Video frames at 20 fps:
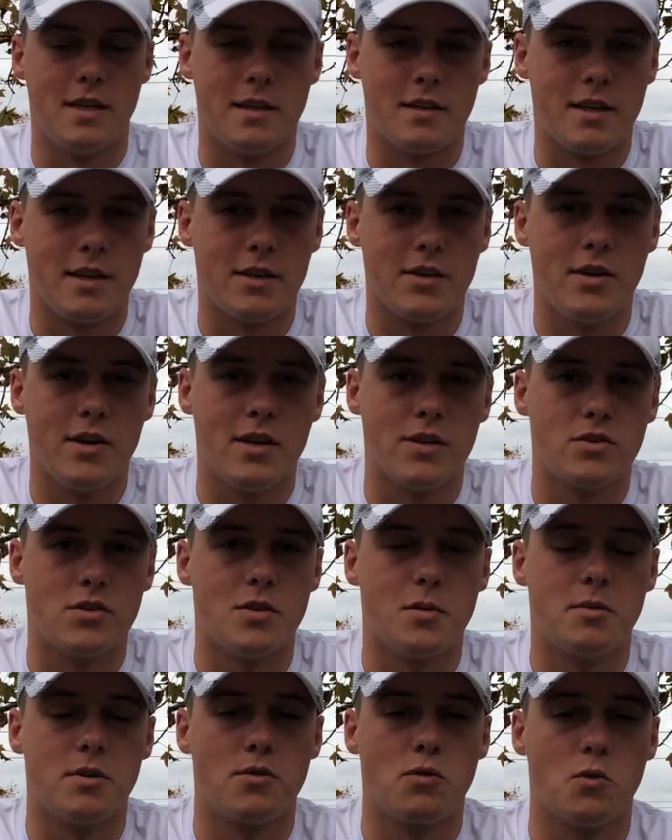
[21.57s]
and thank you guys
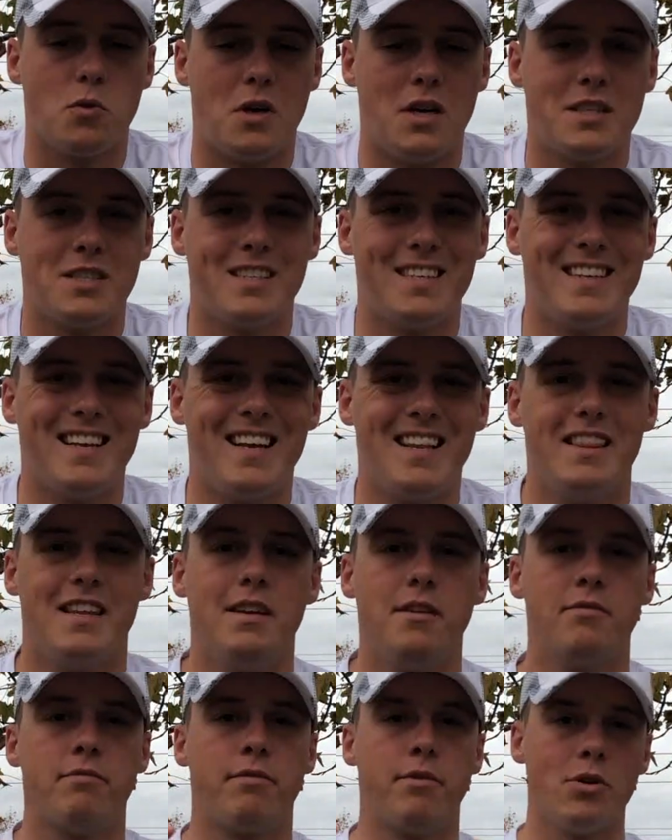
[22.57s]
so much for watching
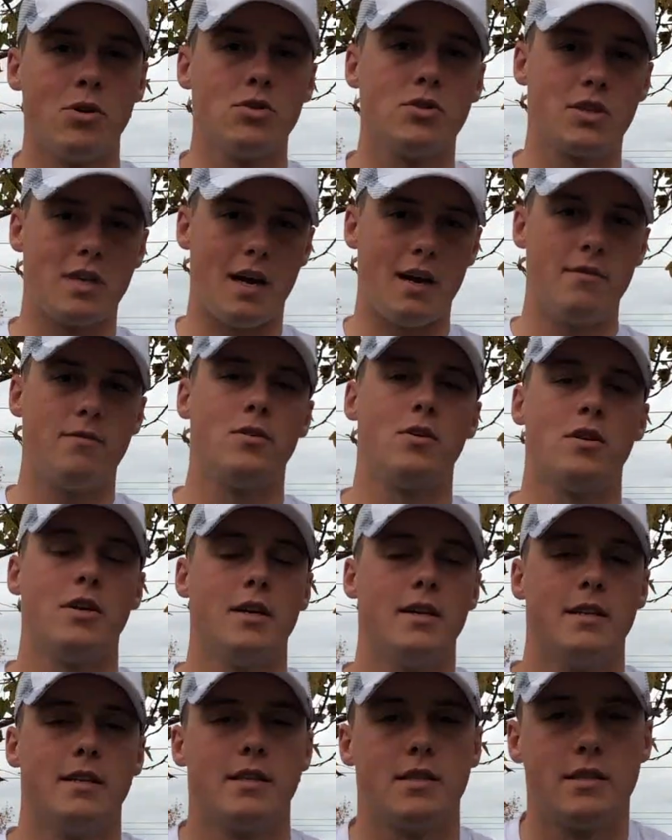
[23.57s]
the first ever
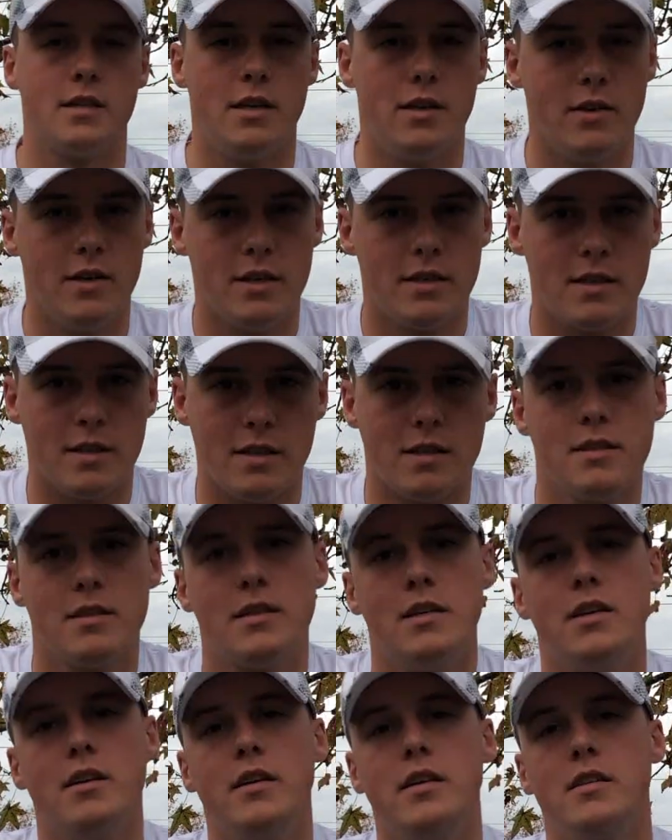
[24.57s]
in this series. And this
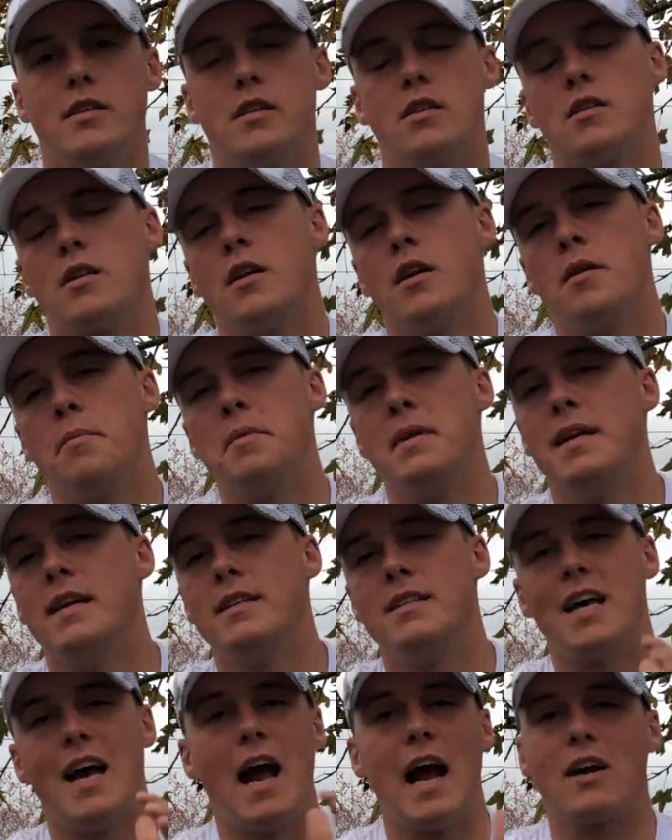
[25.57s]
series is going to be
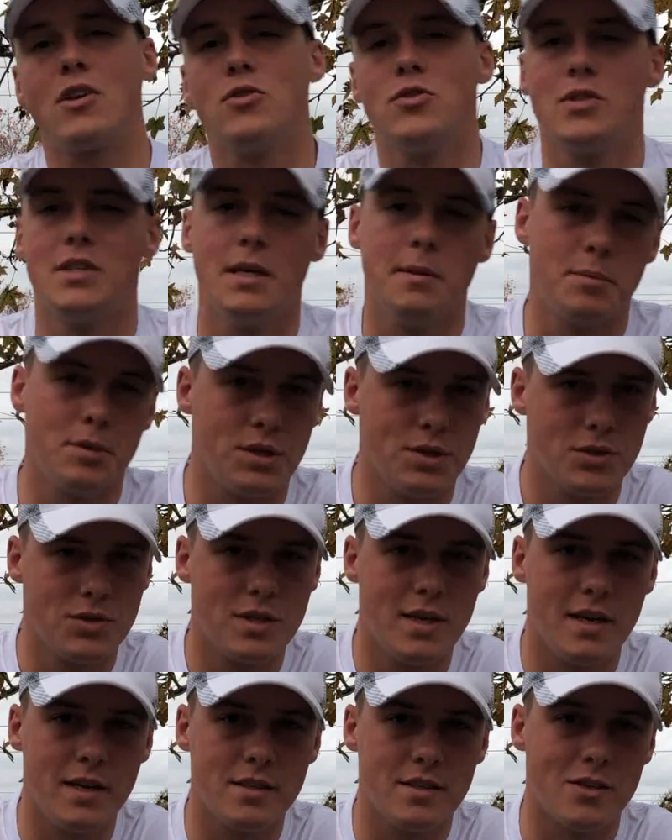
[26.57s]
Tackle Tip
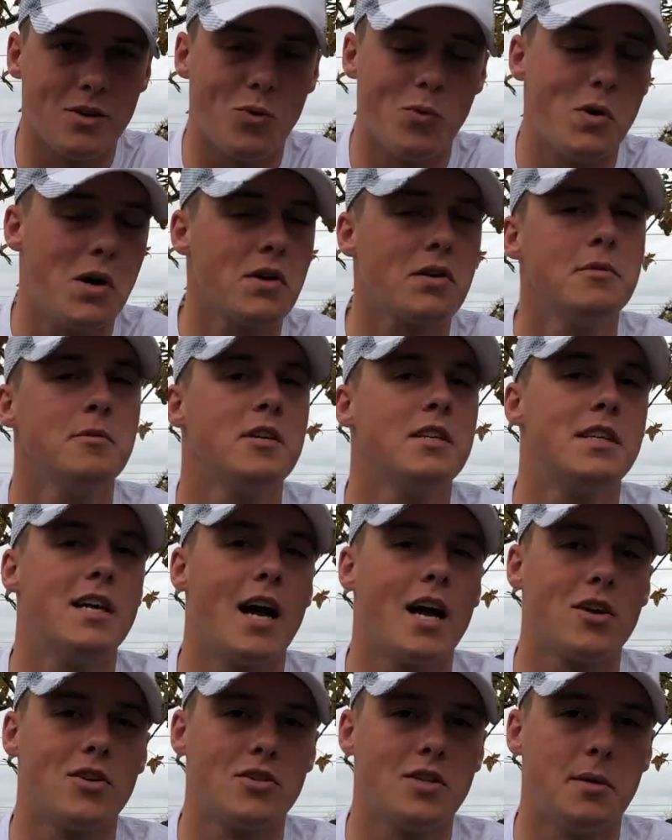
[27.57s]
Tuesday, so welcome to
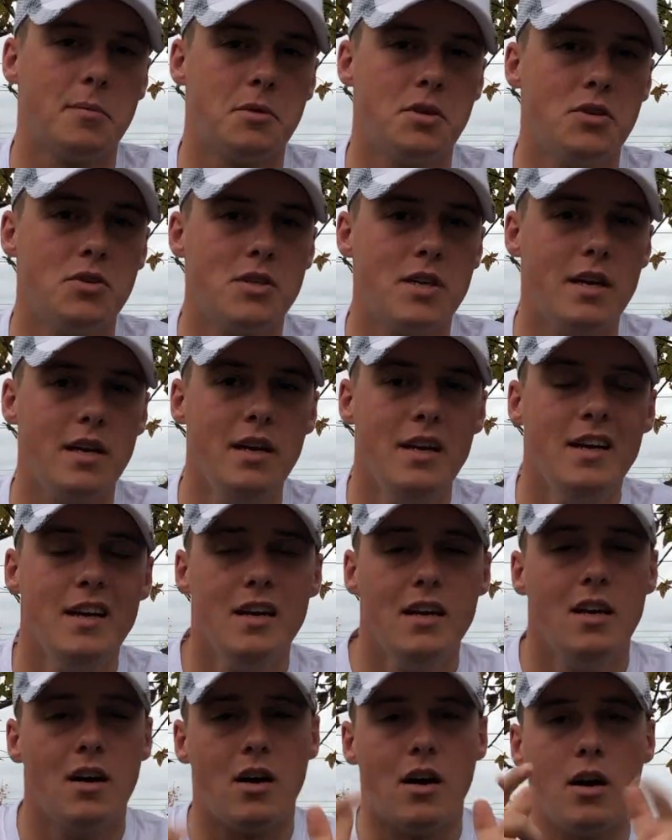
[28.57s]
Tackle Tip Tuesday.
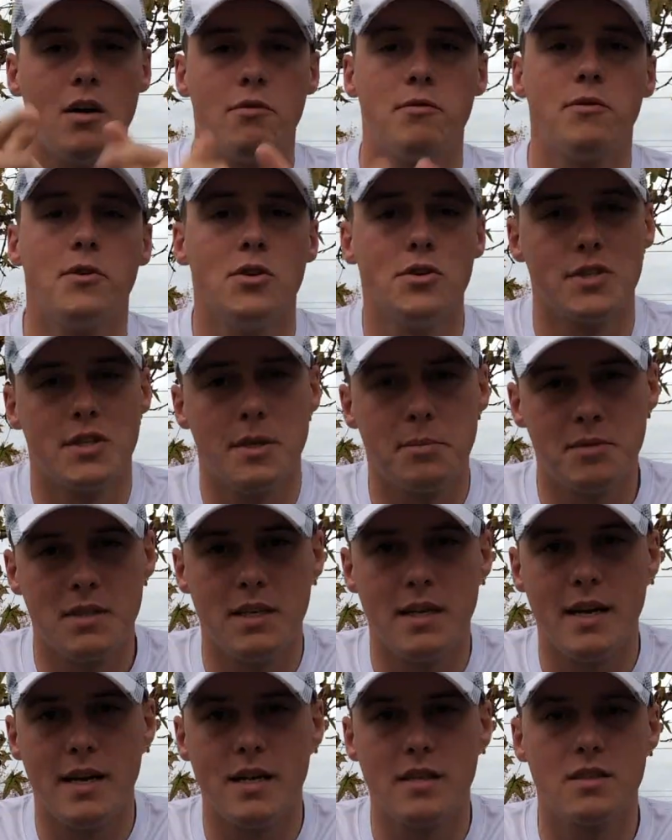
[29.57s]
Our first tip
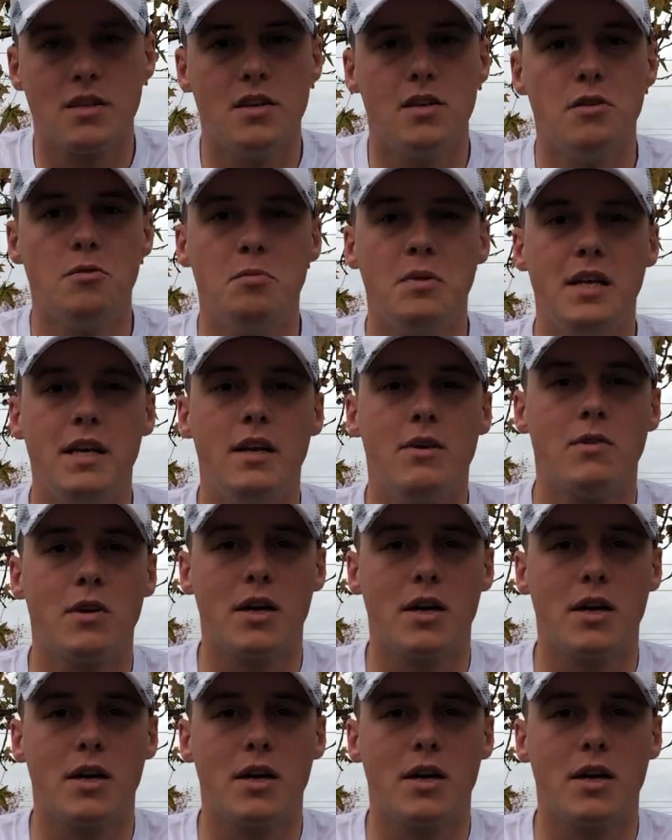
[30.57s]
today is going to be in